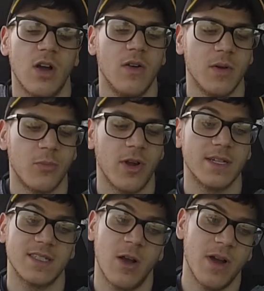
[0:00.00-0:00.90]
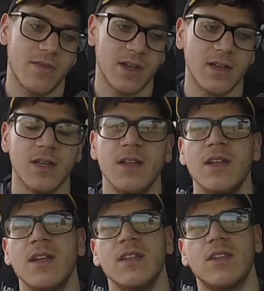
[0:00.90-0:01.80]
overpriced. However,
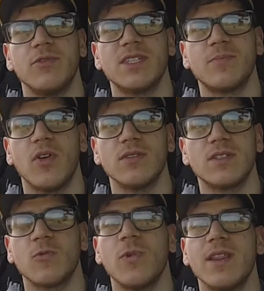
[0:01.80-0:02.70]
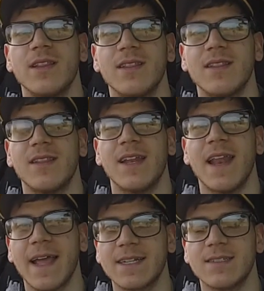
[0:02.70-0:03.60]
the response within the
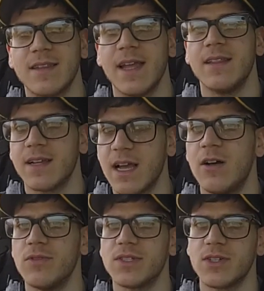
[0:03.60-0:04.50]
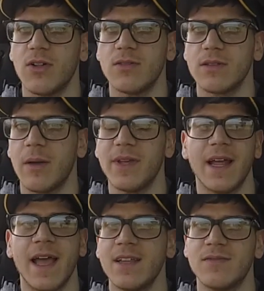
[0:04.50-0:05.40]
next day the car was sold. I mean,
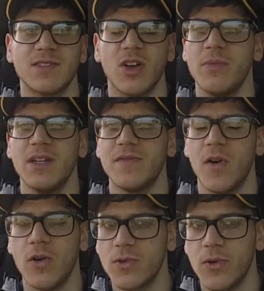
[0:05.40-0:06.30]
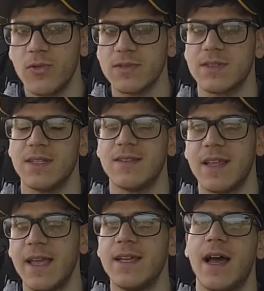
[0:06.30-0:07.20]
I had so many phone calls the
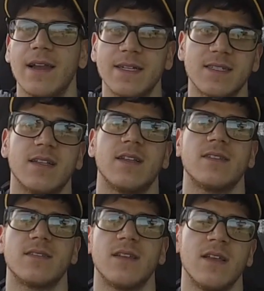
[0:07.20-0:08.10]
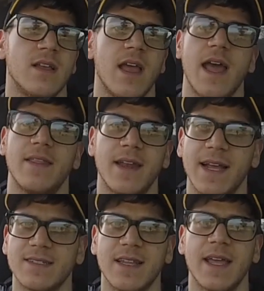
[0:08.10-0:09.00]
day I listed it, and the
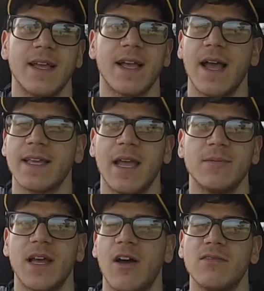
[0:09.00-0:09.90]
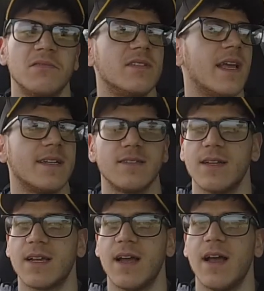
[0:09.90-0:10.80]
next day a guy came down, he
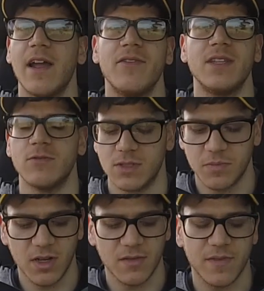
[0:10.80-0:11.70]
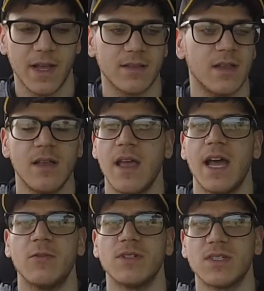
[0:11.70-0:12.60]
tested the car, everything was perfect,
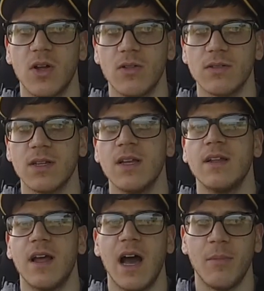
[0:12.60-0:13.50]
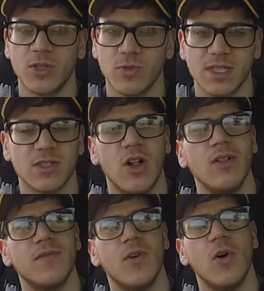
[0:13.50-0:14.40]
and it was sold. How much was it
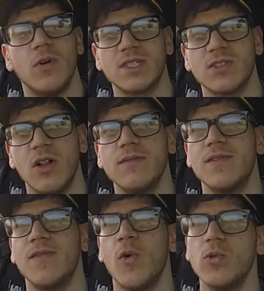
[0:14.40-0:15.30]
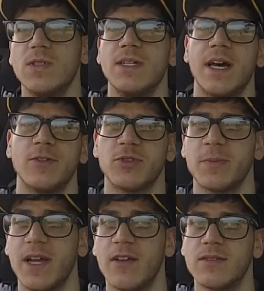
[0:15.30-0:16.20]
sold for? It was sold for
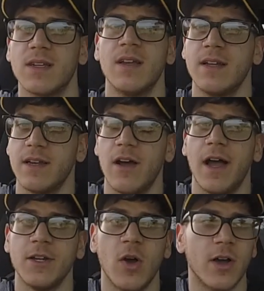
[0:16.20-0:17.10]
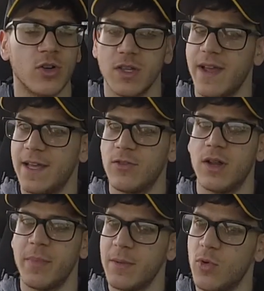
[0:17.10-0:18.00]
£1,400. Now I know I could have added
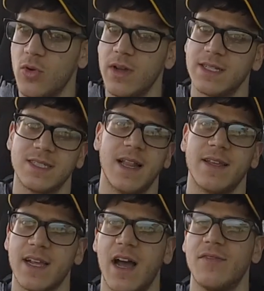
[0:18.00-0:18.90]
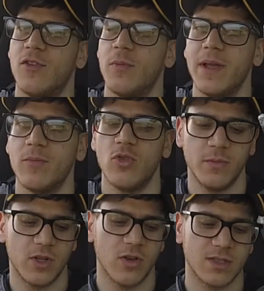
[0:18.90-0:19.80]
on a bit more and sell the car for a bit more,
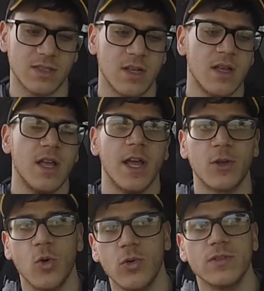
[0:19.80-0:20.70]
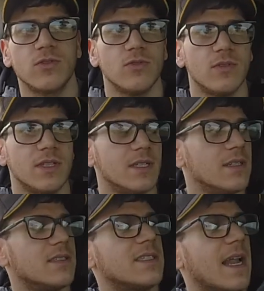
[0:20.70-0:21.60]
because according to
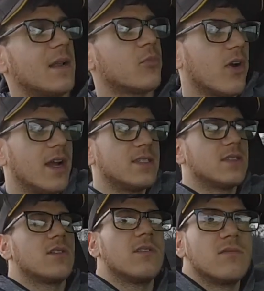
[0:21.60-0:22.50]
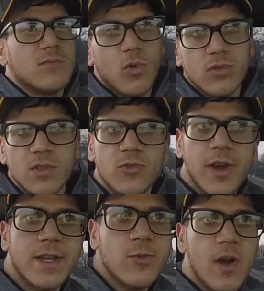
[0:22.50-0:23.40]
the selling prices on Auto
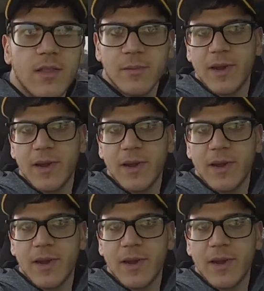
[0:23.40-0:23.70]
Trader or other